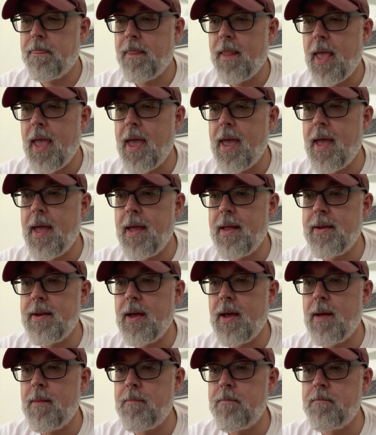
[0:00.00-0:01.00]
And
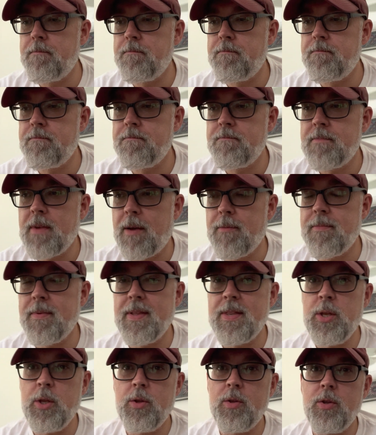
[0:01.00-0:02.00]
I've
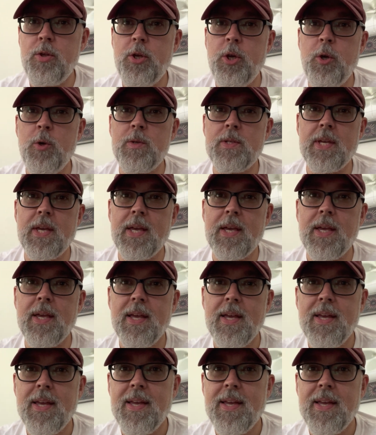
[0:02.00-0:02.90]
been using,